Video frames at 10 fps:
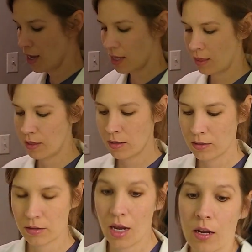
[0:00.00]
Okay, it
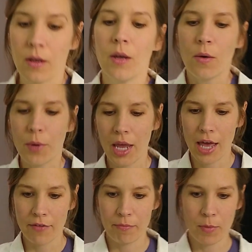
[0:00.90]
looks like we
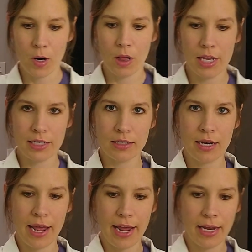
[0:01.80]
have Merlin
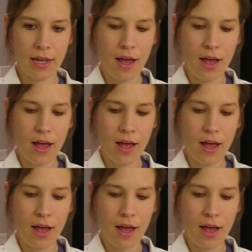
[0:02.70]
today.